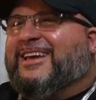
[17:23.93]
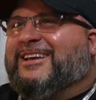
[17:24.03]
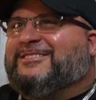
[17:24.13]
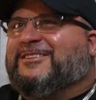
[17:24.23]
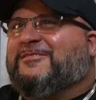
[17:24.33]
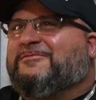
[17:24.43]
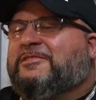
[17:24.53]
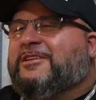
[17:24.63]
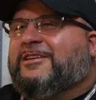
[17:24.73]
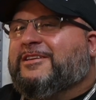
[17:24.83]
So.
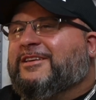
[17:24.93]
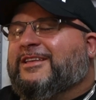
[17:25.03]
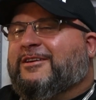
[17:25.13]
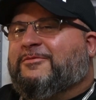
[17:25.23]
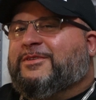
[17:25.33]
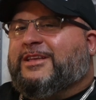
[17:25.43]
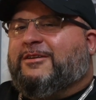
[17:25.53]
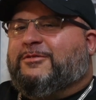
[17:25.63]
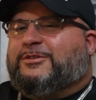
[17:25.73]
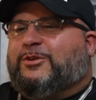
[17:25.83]
We thought we
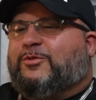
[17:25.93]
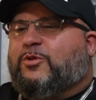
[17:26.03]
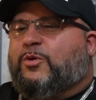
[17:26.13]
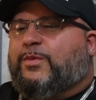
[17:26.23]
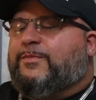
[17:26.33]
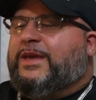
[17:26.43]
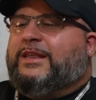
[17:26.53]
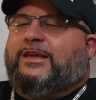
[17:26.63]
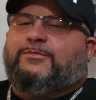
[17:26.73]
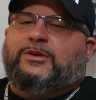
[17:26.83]
were so cool, but me and
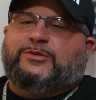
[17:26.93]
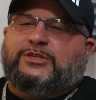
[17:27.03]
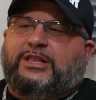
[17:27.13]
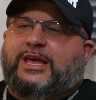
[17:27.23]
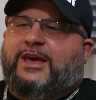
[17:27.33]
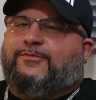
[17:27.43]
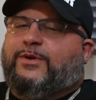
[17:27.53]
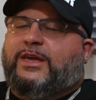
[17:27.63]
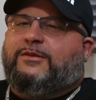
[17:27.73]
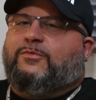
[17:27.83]
him used to laugh. We
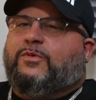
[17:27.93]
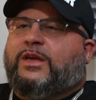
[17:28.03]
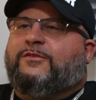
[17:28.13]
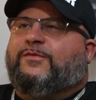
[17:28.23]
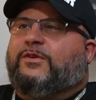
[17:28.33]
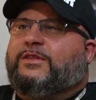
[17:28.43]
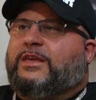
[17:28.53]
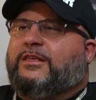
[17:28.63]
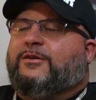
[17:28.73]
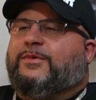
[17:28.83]
had fun
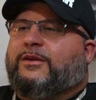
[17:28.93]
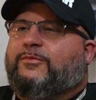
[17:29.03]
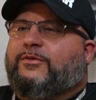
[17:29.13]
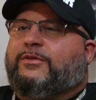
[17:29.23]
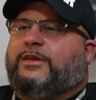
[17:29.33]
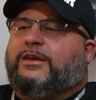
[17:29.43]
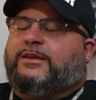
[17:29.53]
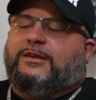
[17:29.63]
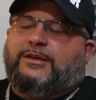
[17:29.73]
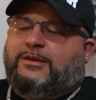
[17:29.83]
together, man. We
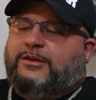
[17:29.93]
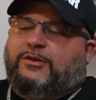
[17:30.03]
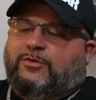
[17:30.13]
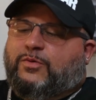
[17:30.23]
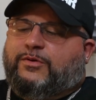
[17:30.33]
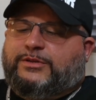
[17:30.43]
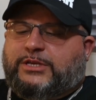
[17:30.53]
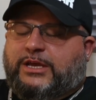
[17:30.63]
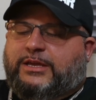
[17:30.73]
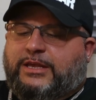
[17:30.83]
were tight.